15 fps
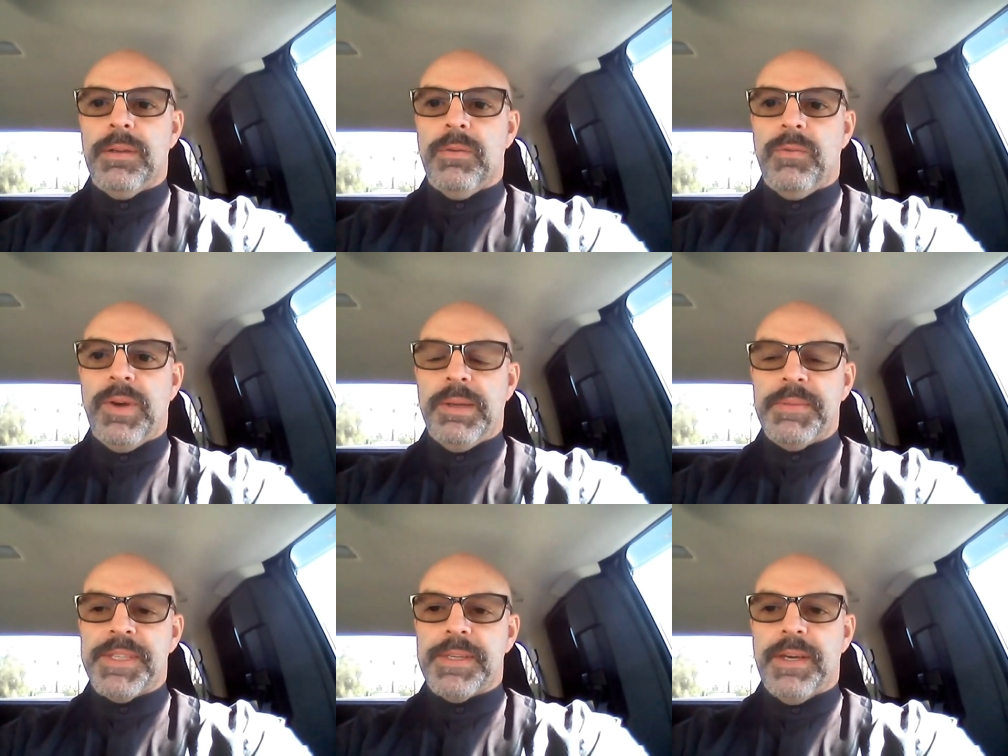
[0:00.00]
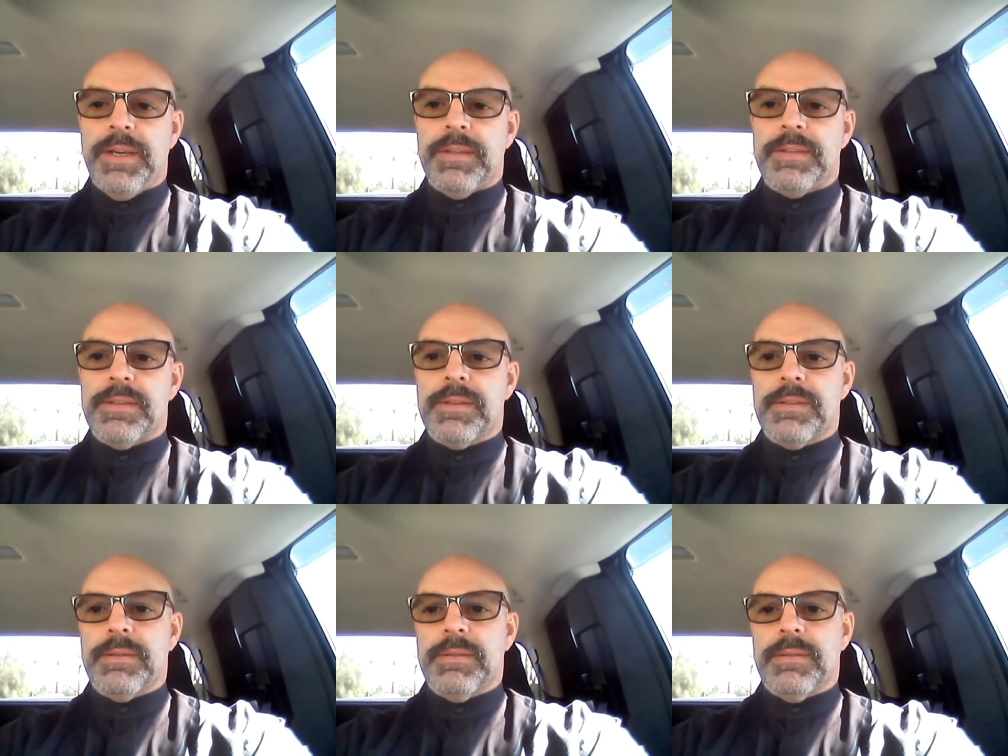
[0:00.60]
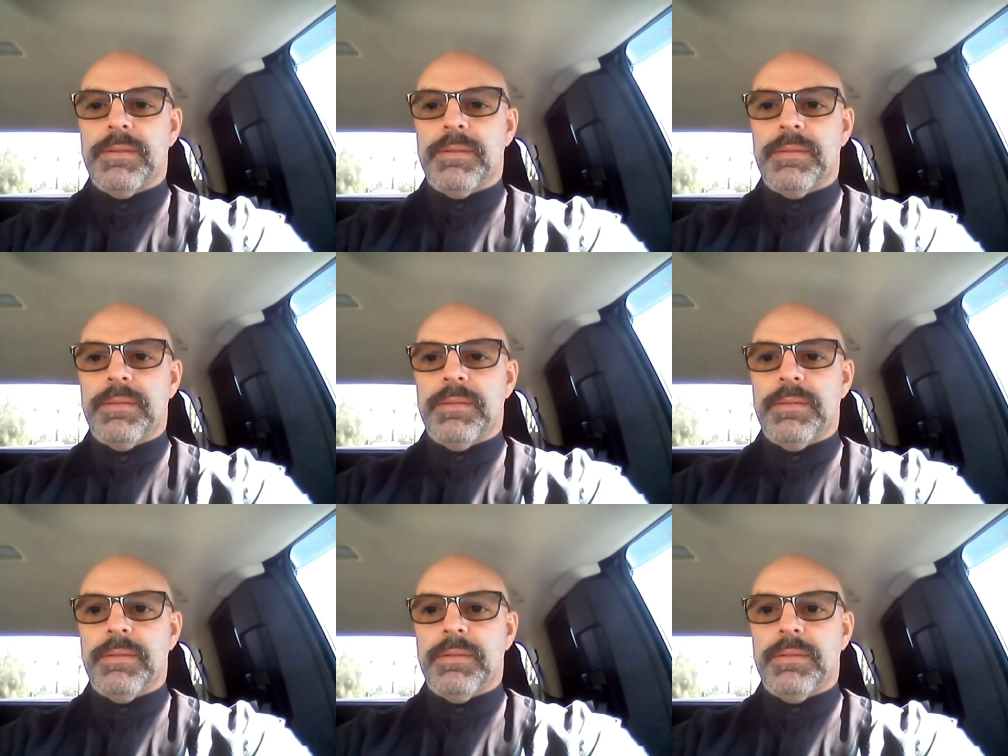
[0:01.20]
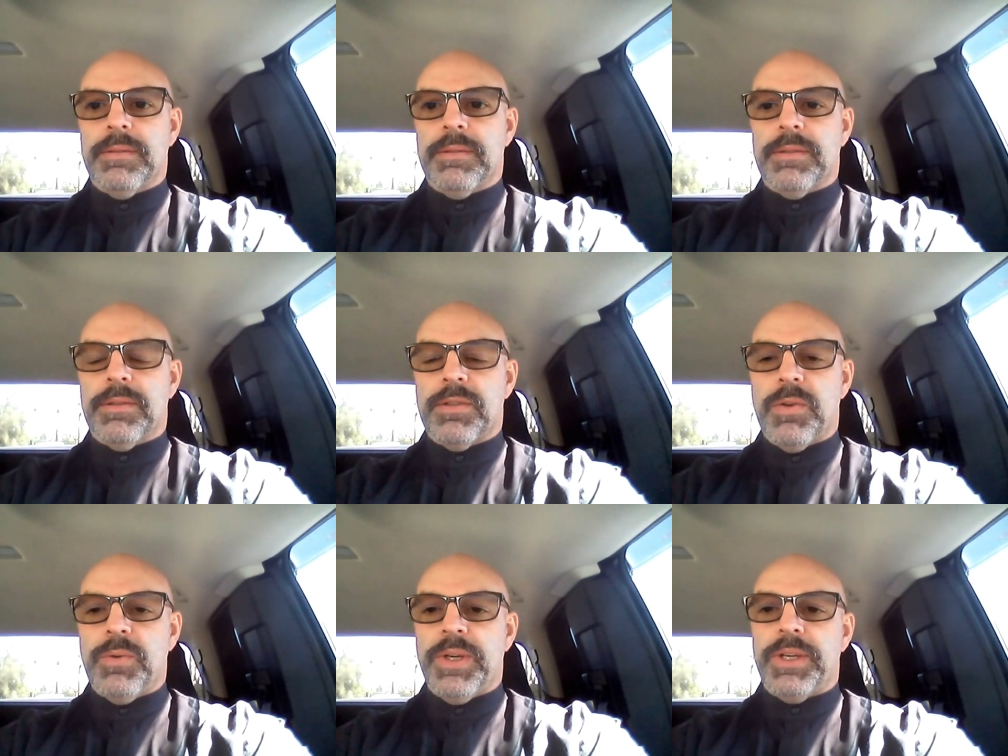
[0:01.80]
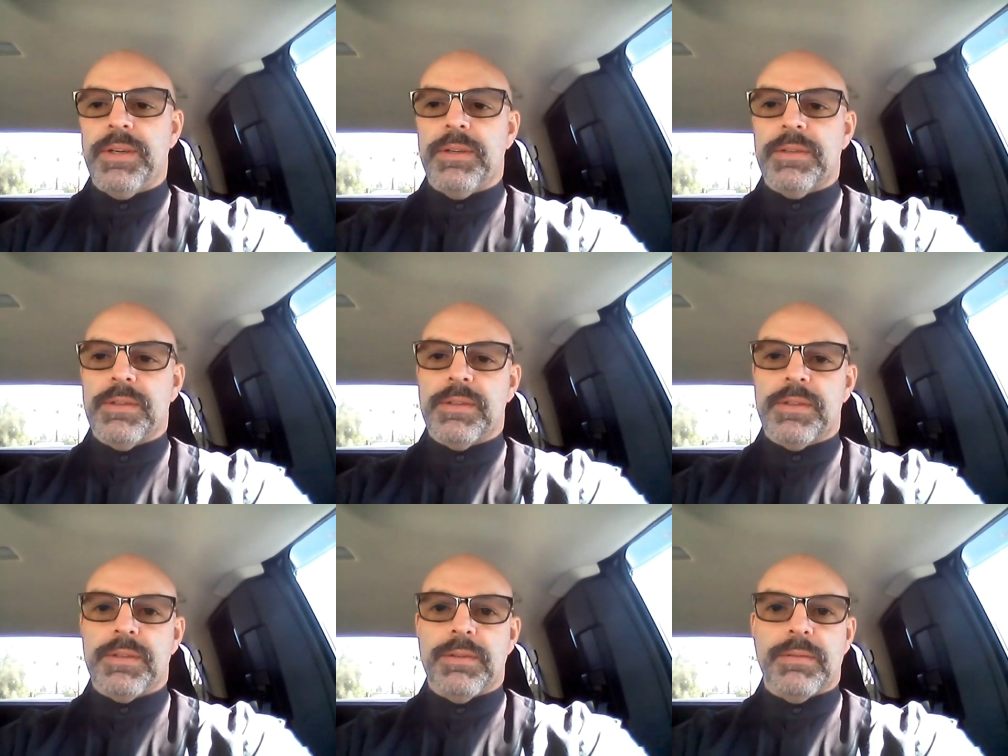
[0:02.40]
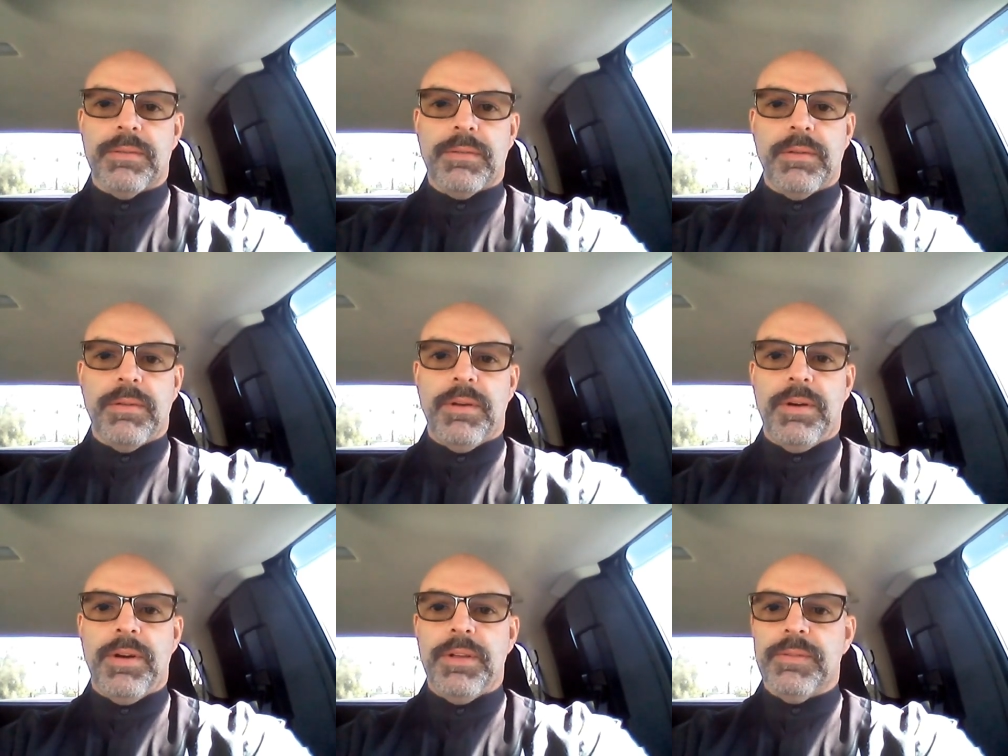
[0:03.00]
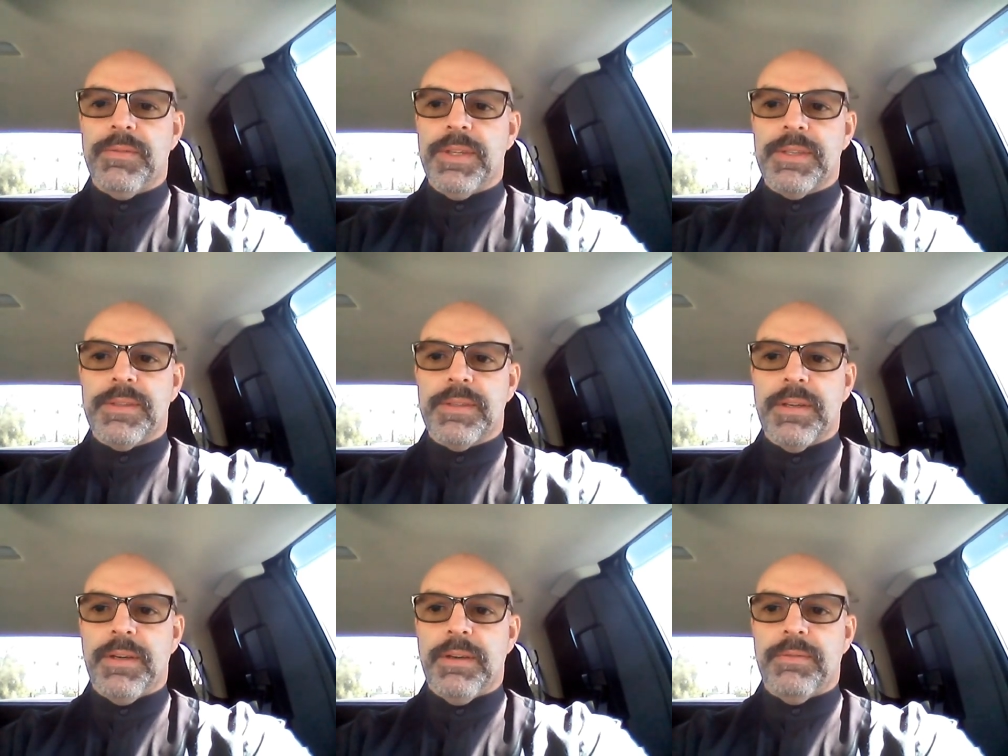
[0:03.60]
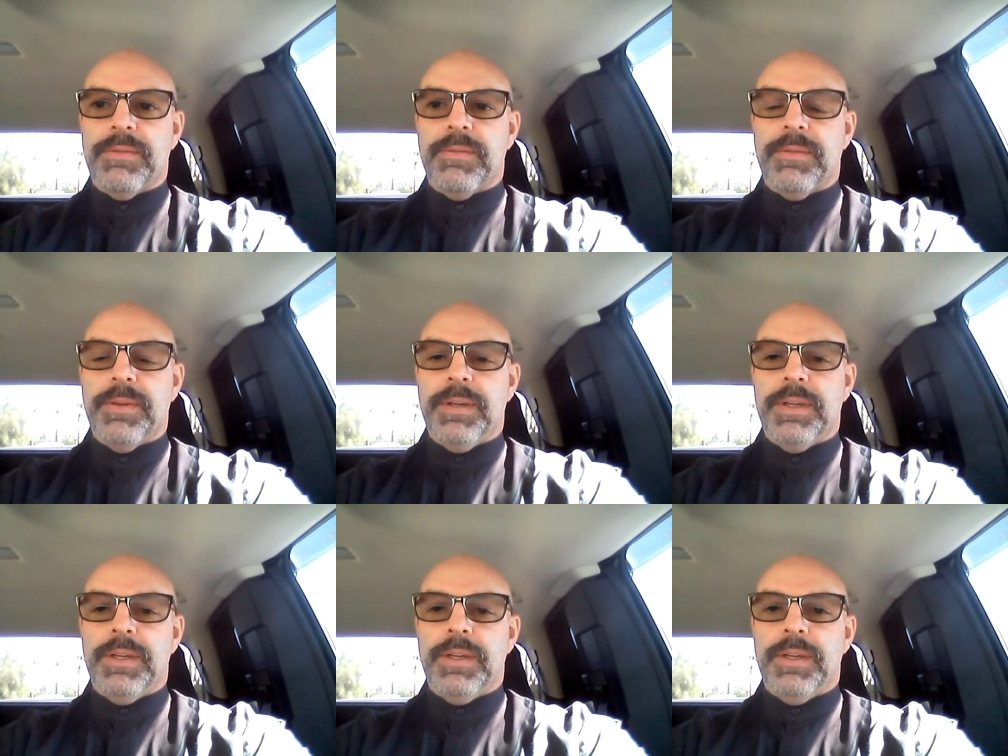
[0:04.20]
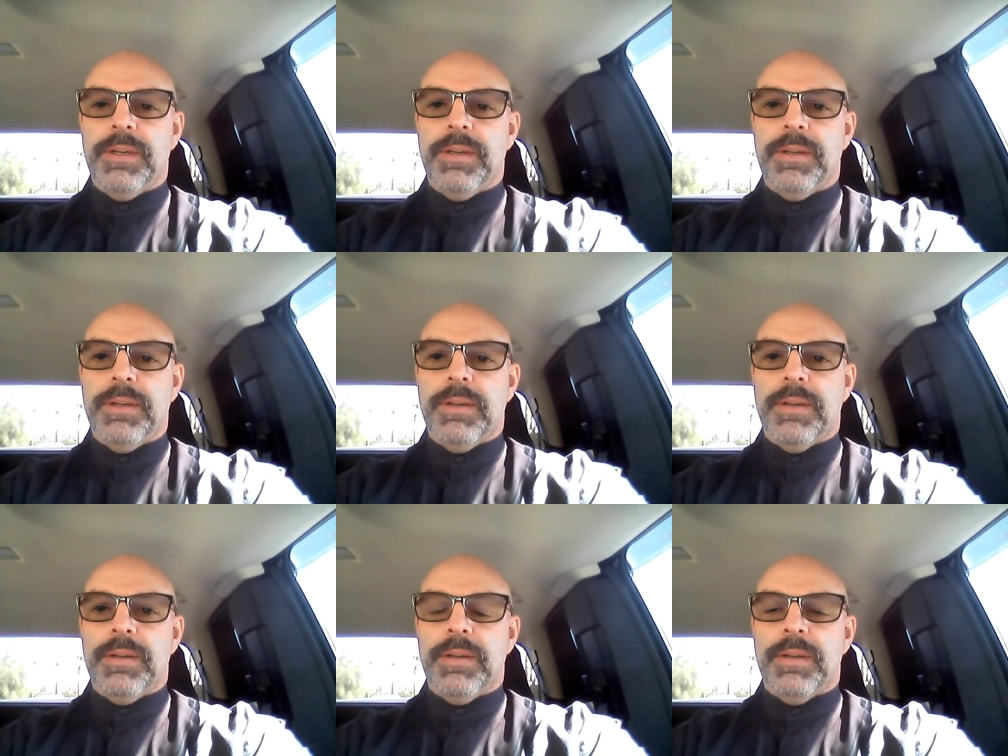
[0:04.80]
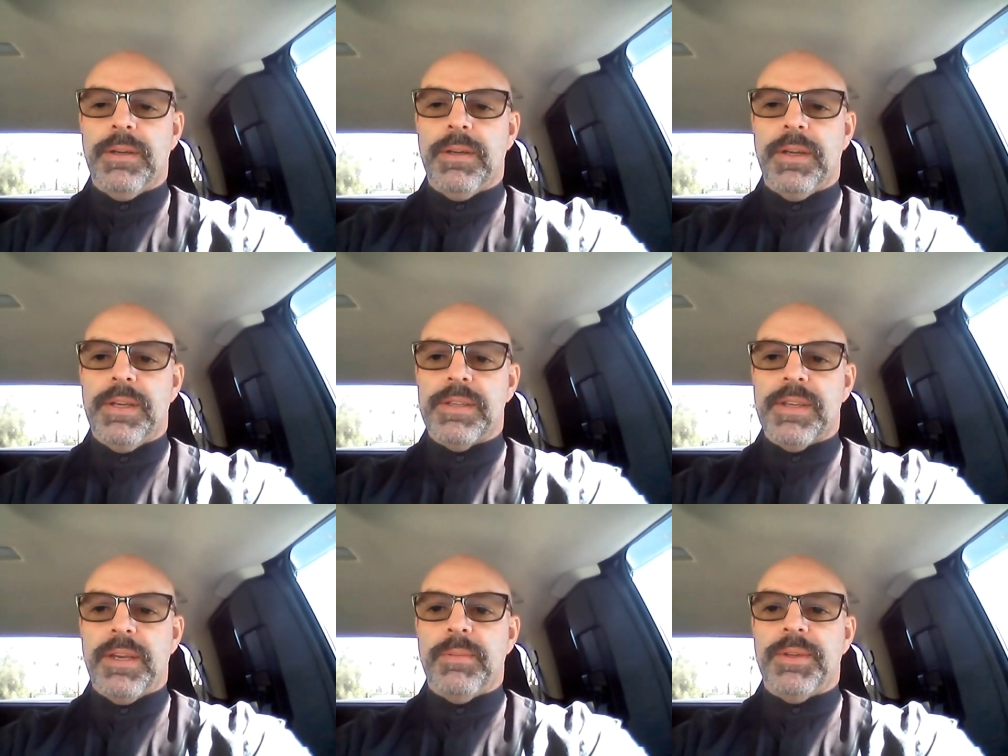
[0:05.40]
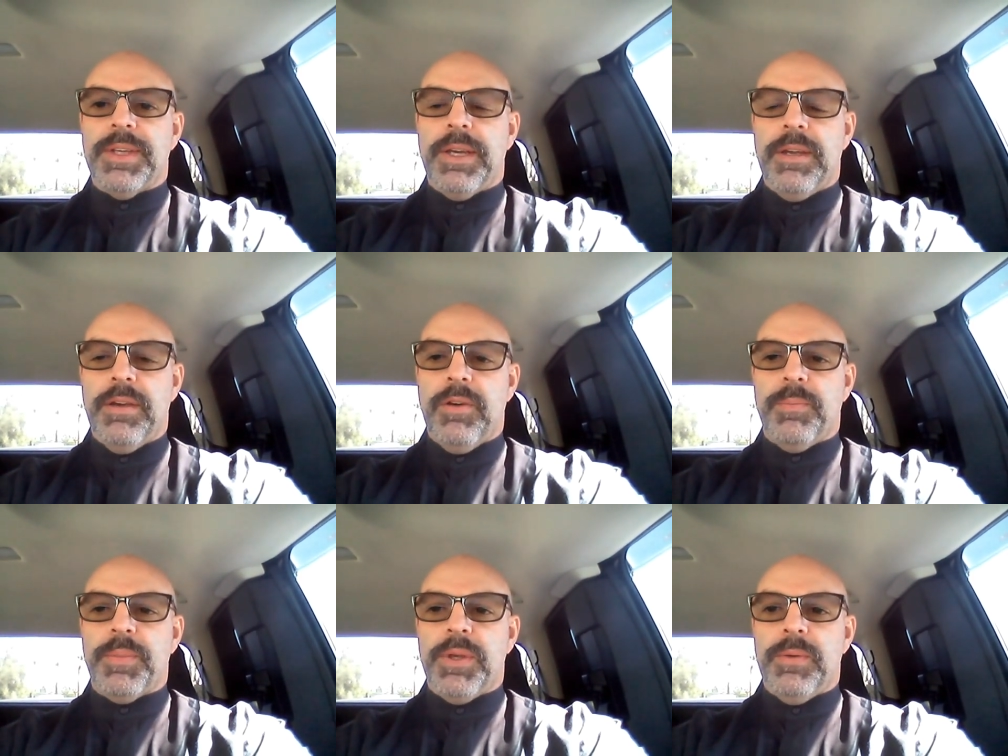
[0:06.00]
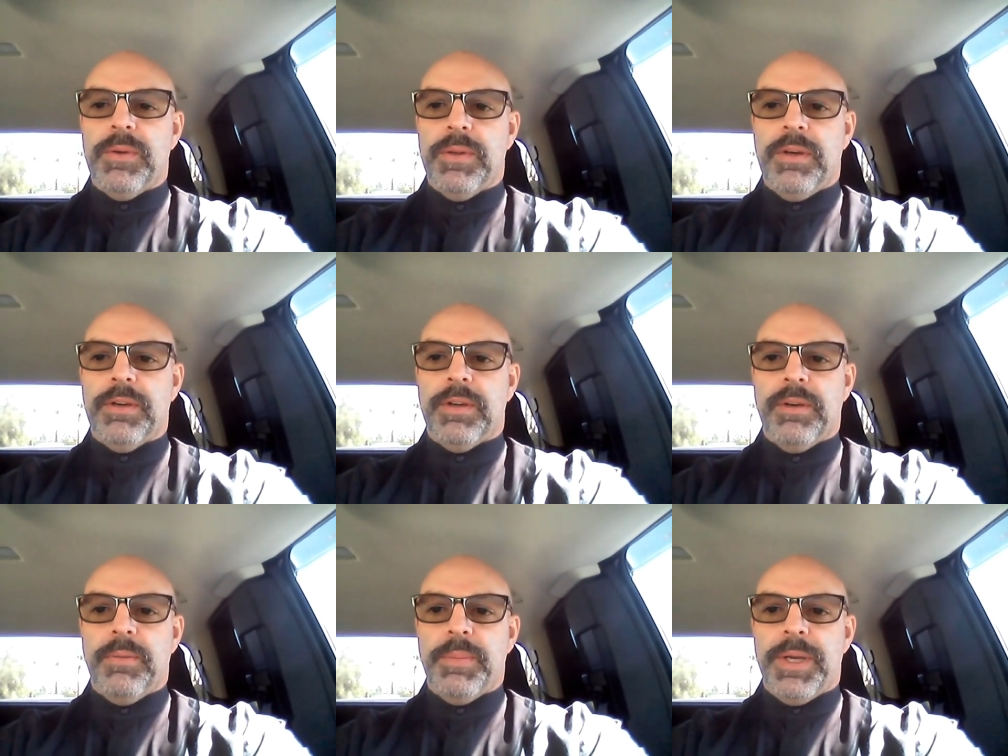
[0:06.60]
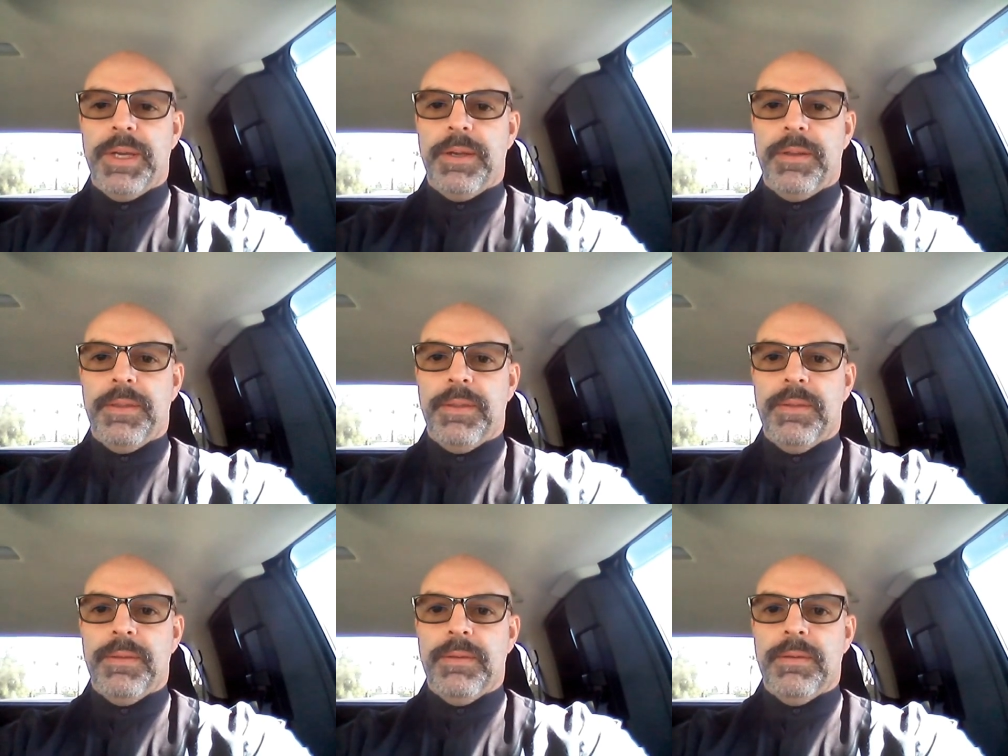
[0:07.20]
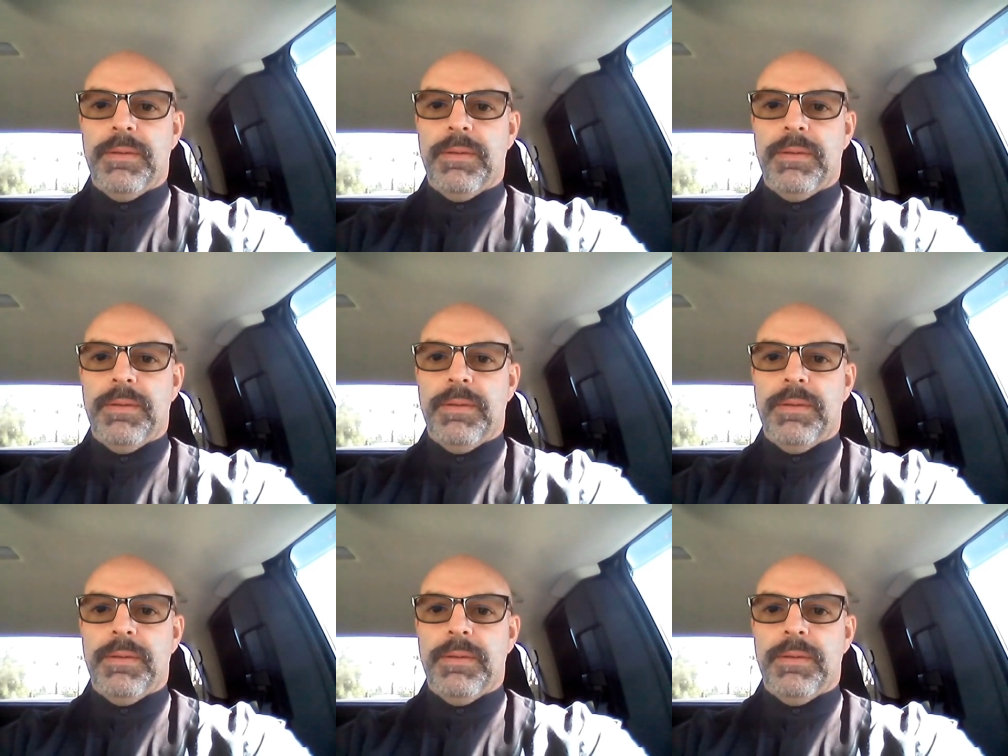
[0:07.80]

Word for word: the websites, the Twitters, all of this stuff is able to help you along your path.